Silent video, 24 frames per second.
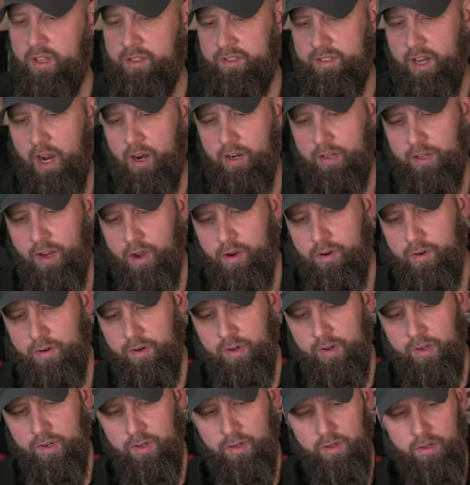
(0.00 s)
dark
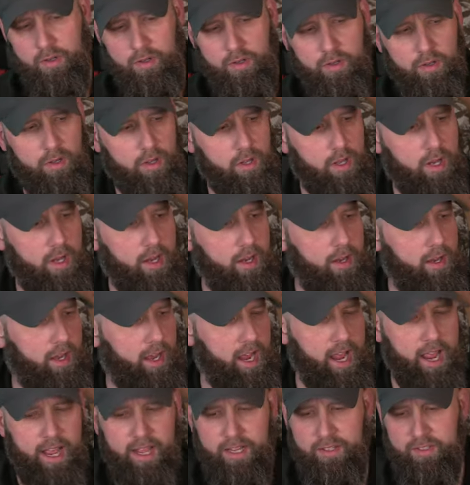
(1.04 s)
oak
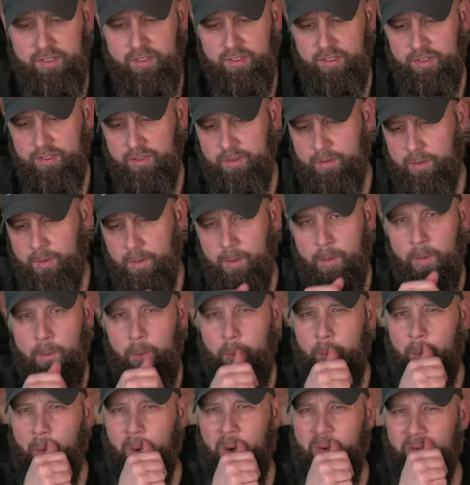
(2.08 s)
has
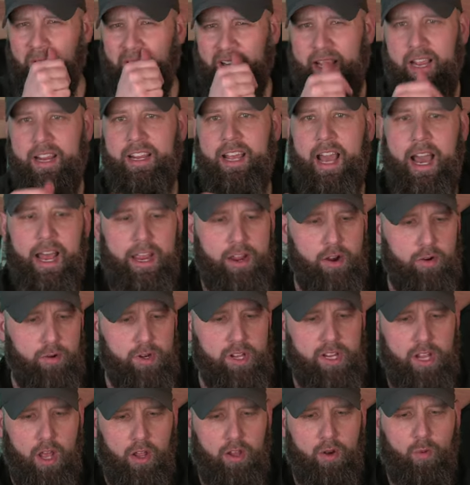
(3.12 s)
more of like a
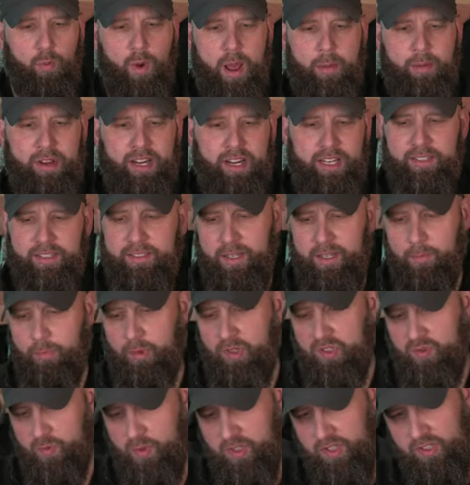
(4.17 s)
coyote color webbing and
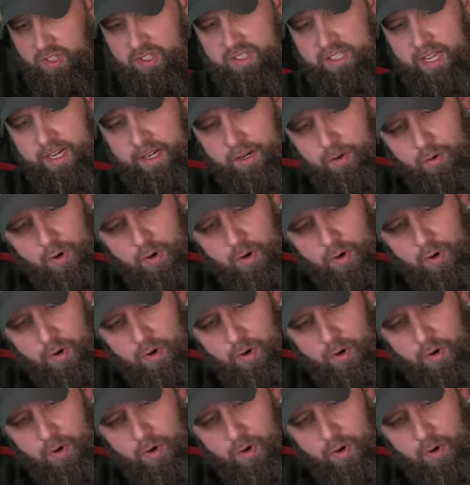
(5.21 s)
zippers, which looks kind of